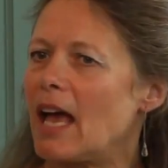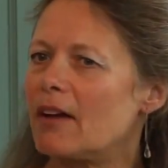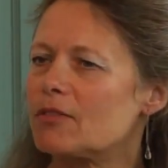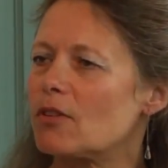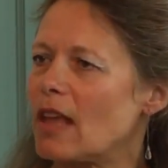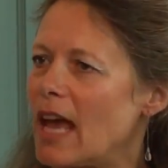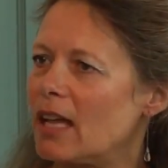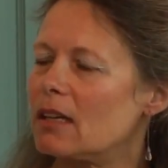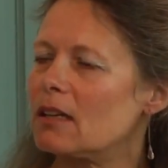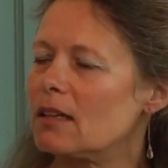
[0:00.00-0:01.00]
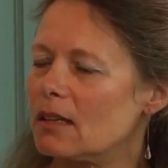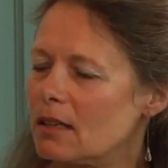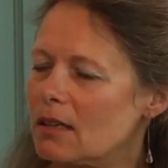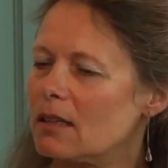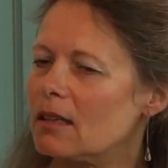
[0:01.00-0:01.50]
After that,
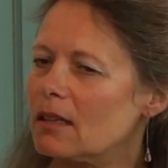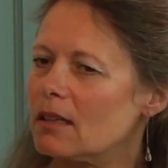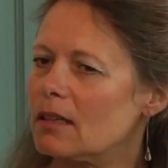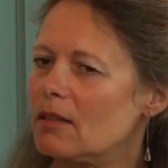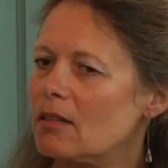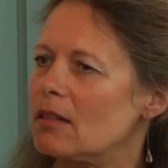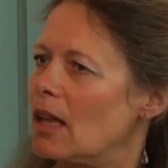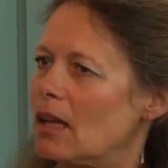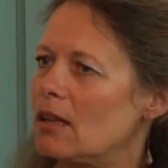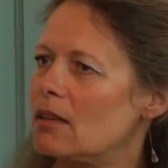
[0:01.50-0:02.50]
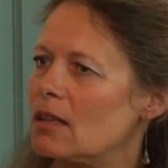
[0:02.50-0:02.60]
the,